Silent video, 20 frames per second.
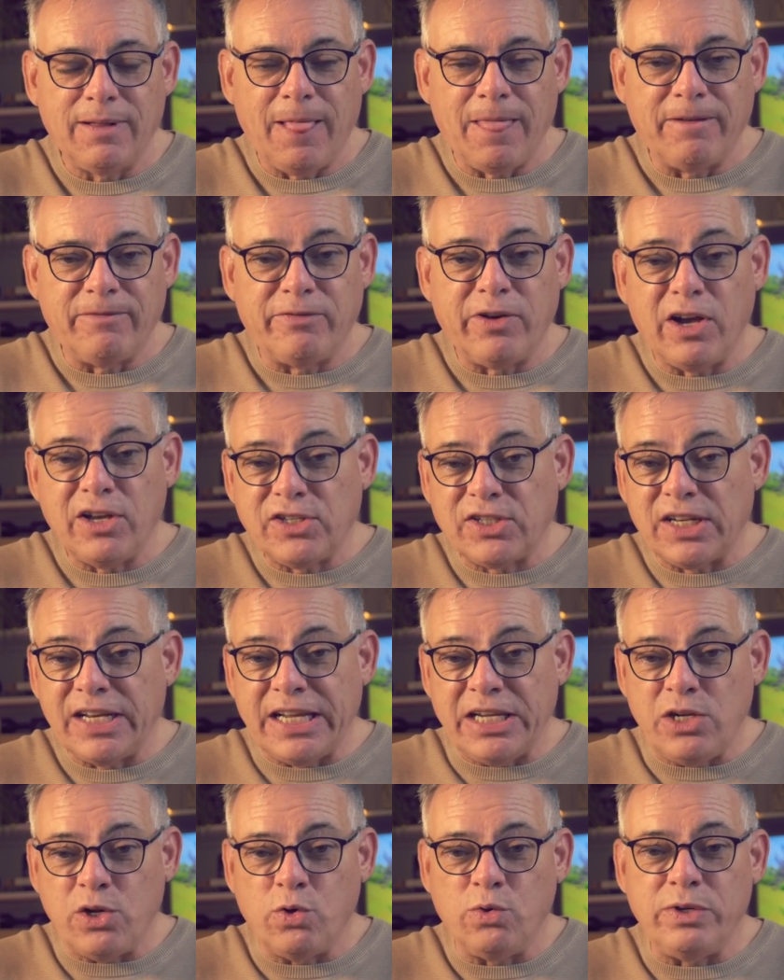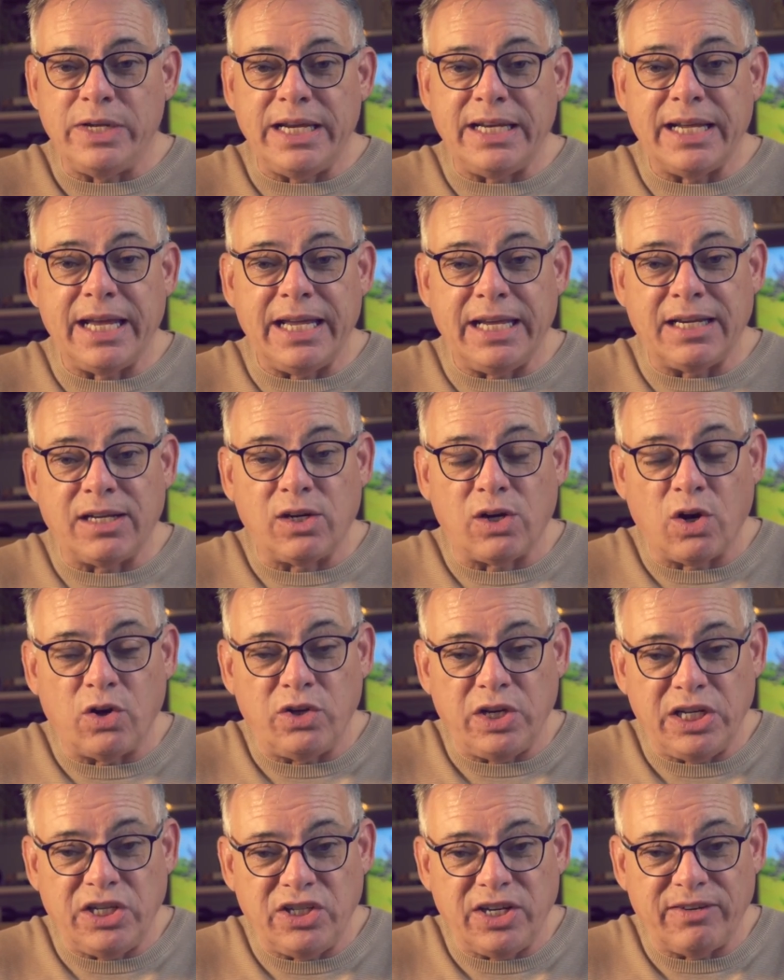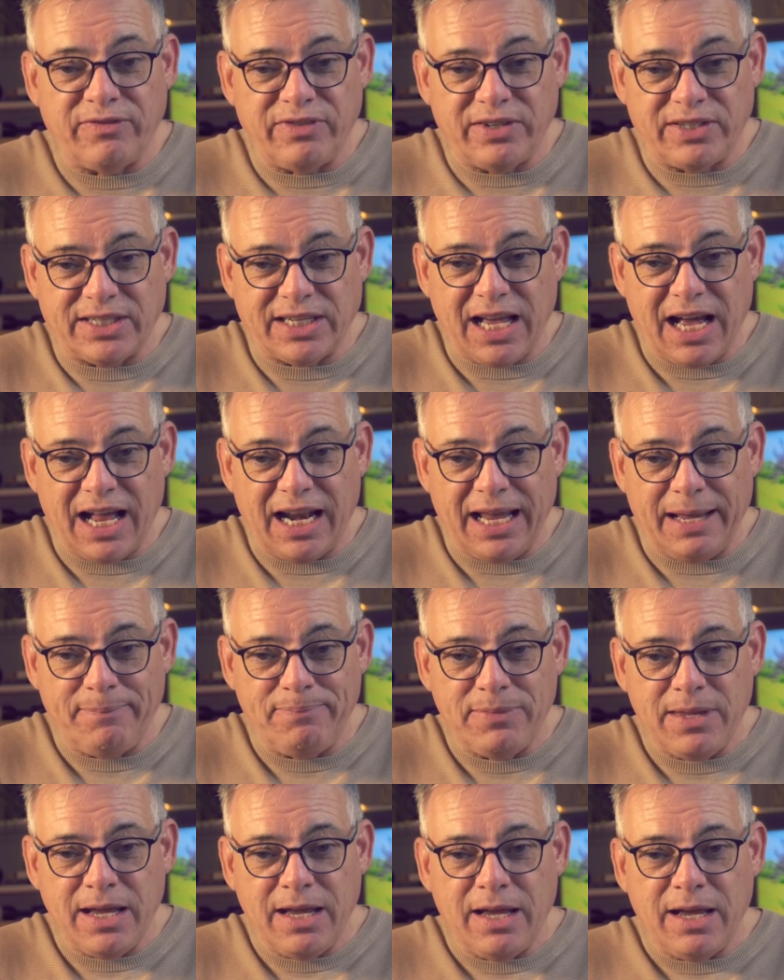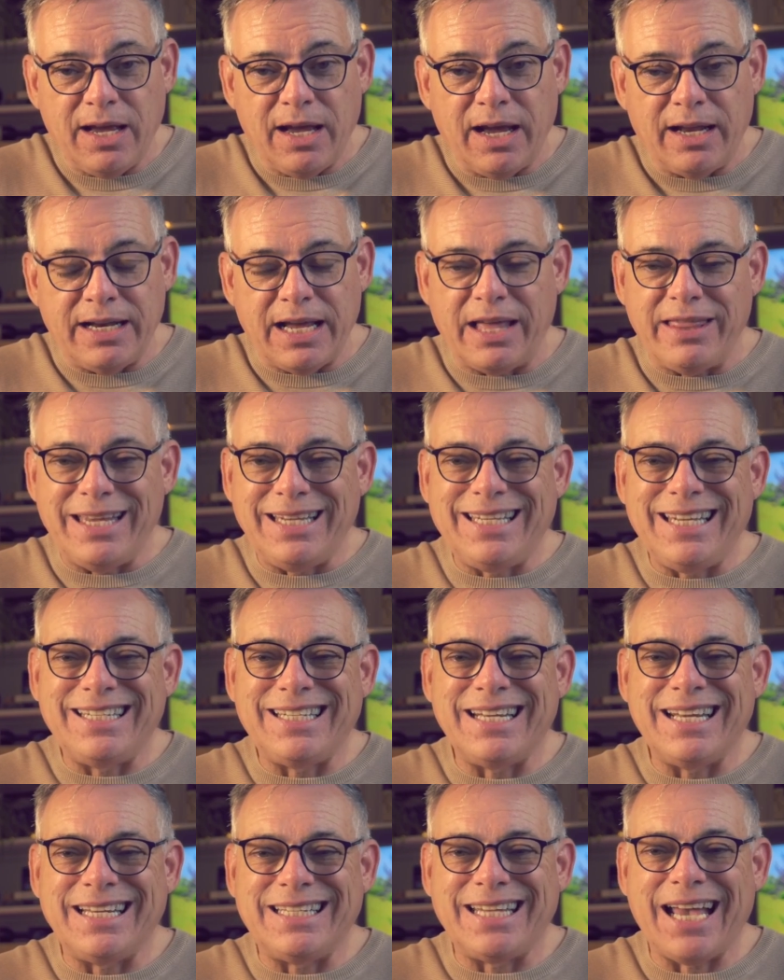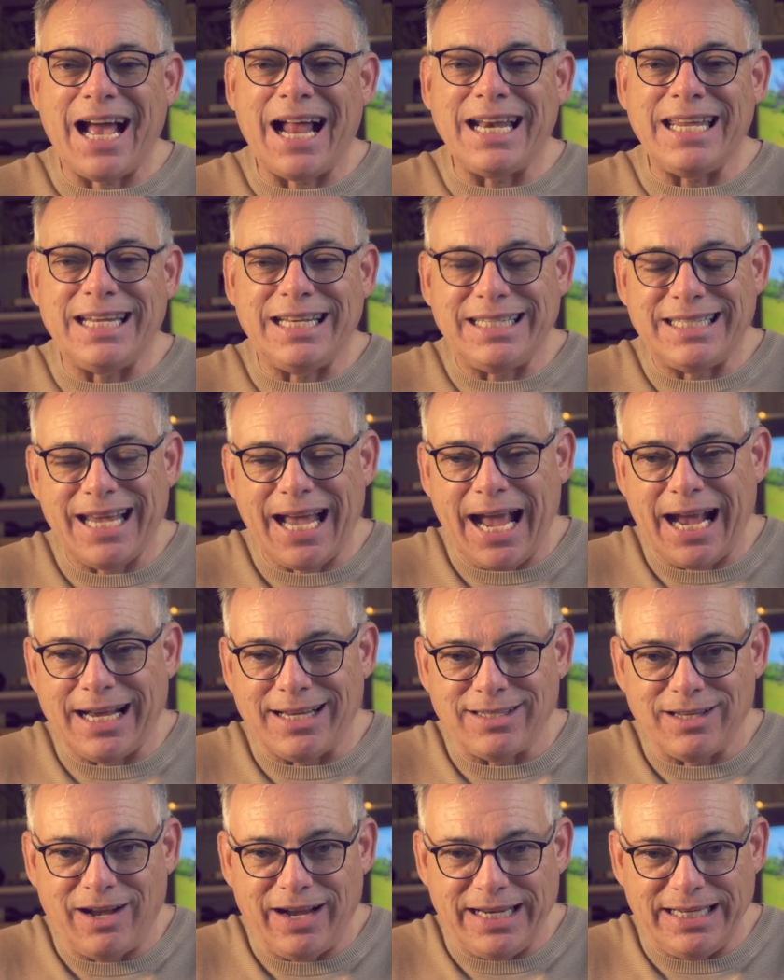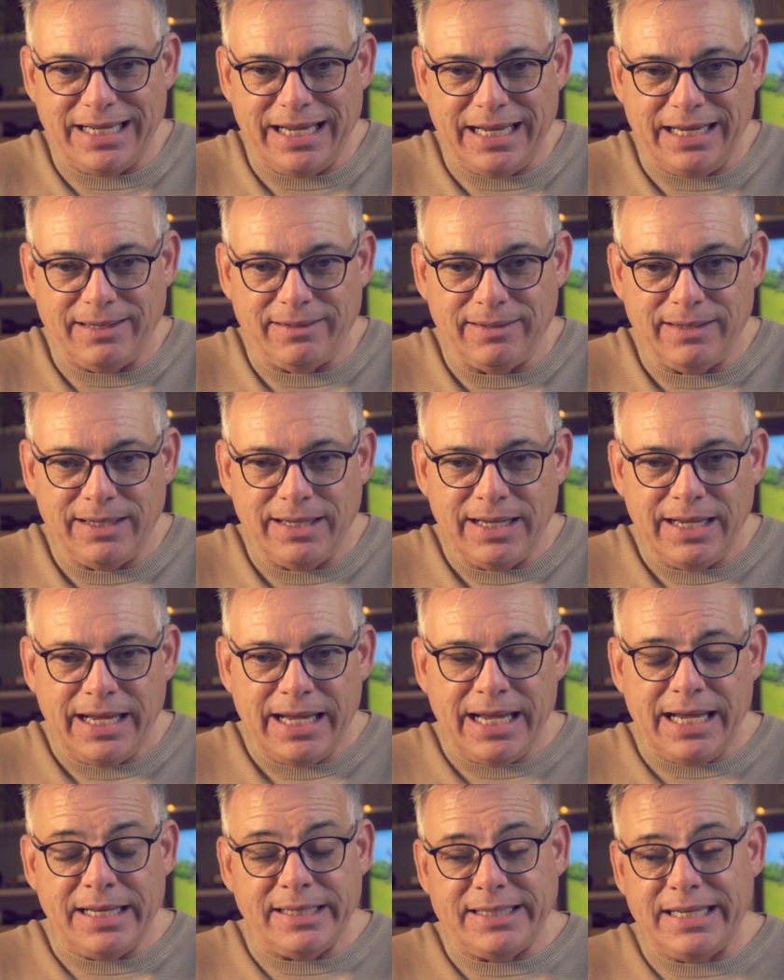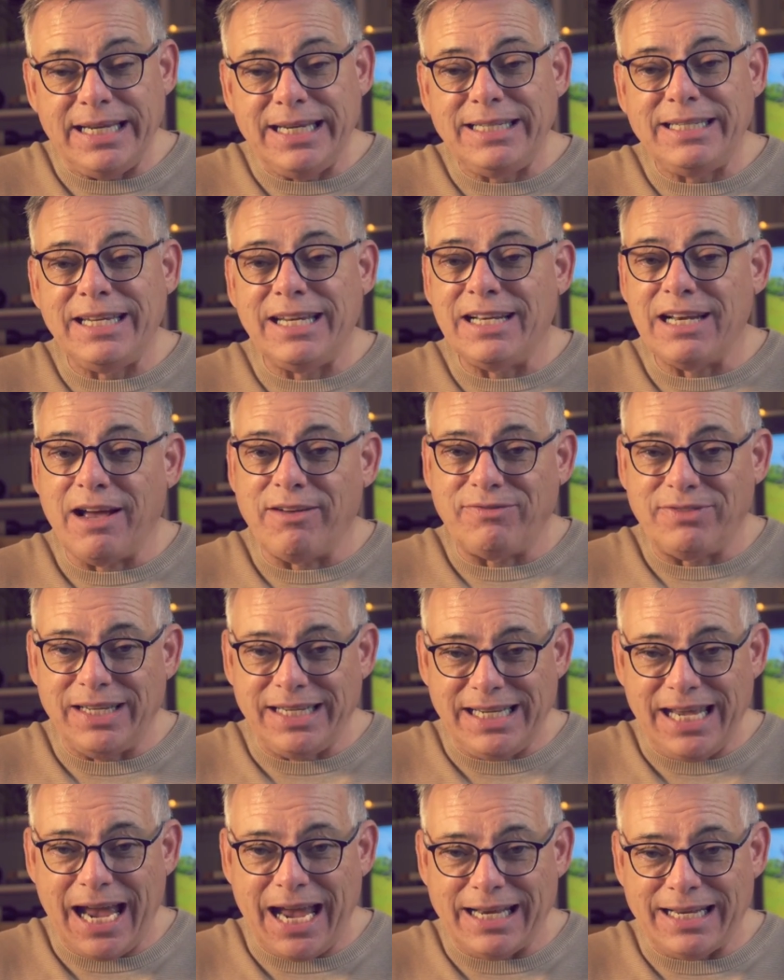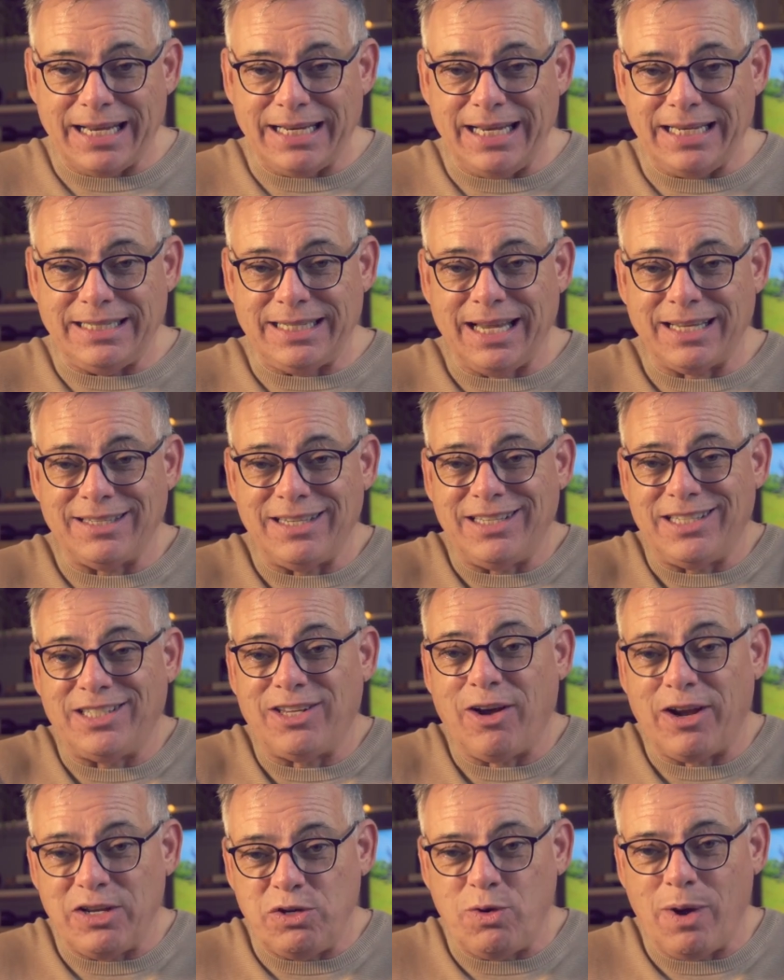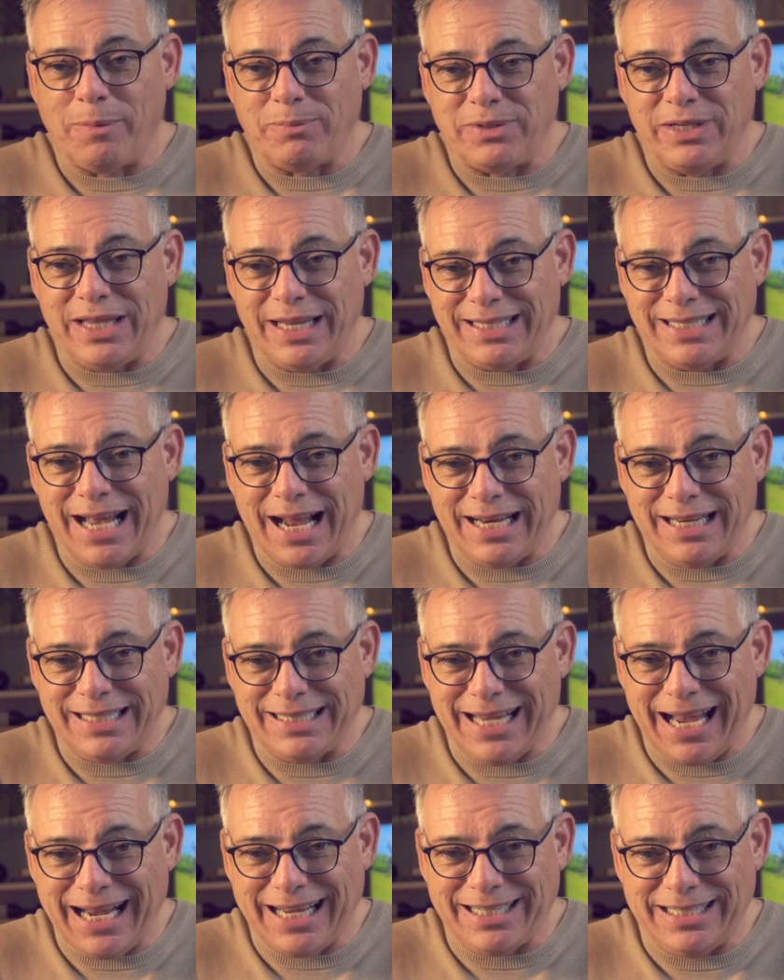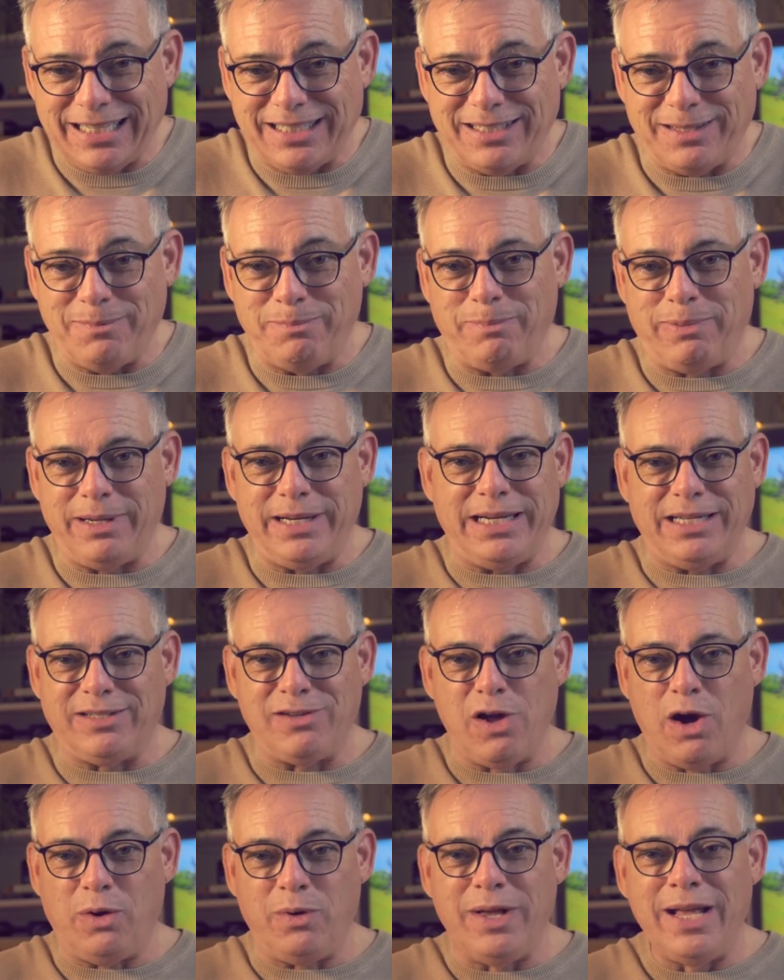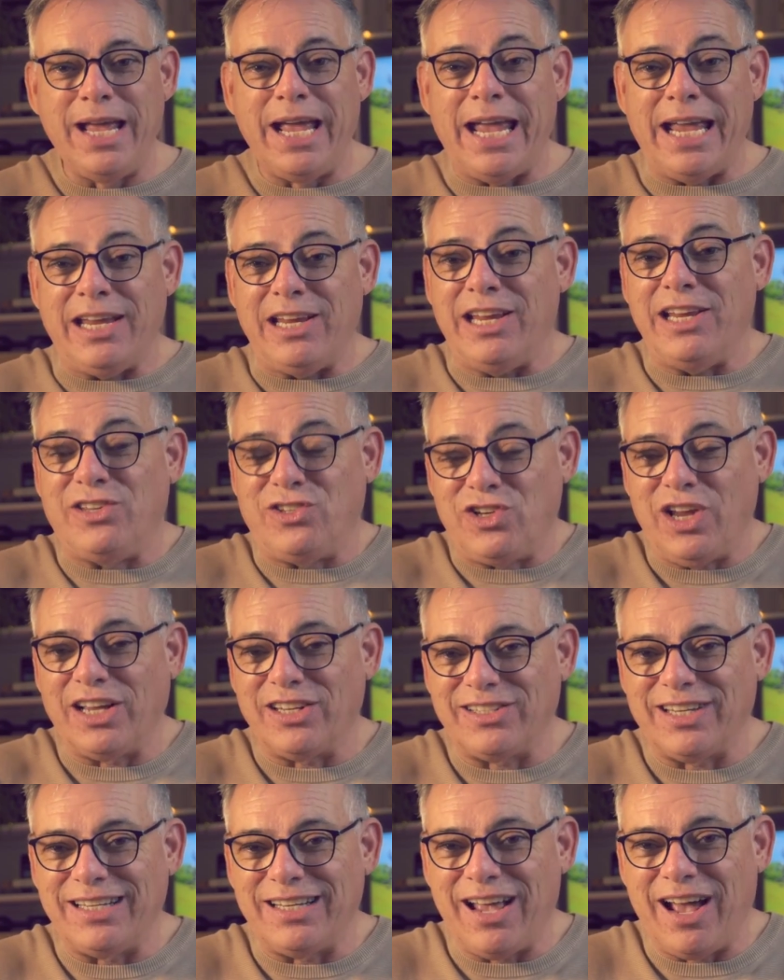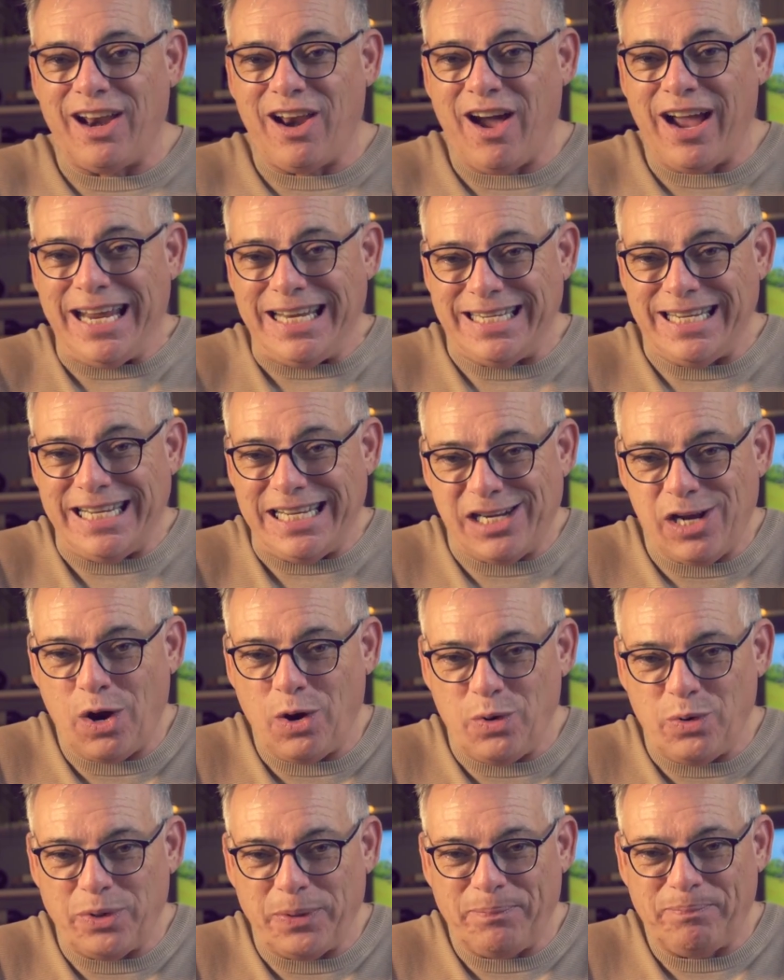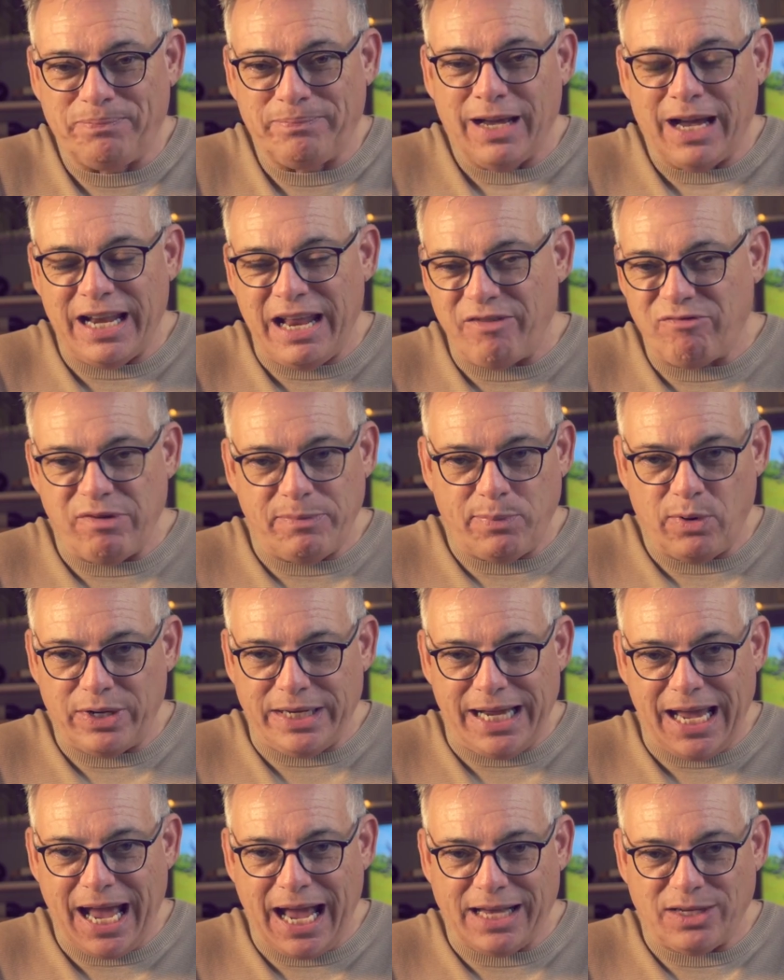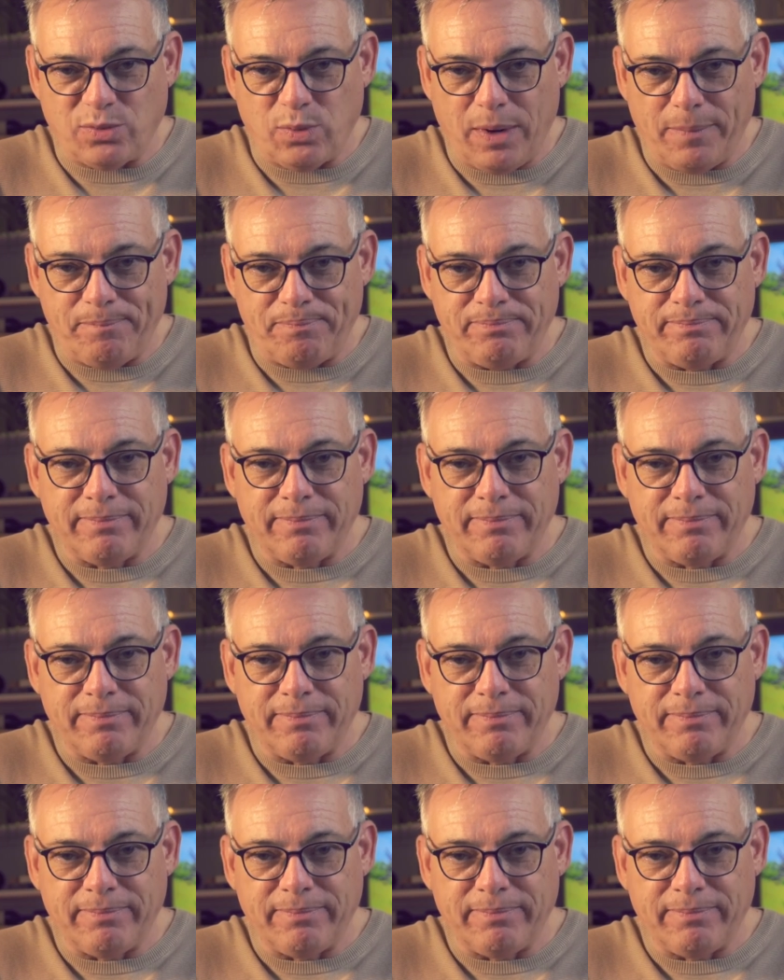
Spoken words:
Firstly, you'll need a codice fiscale. Now, this is an Italian tax ID. It's easy enough to get and it doesn't sign you up to the Italian tax system, please no. It's just an ID code and everybody has one.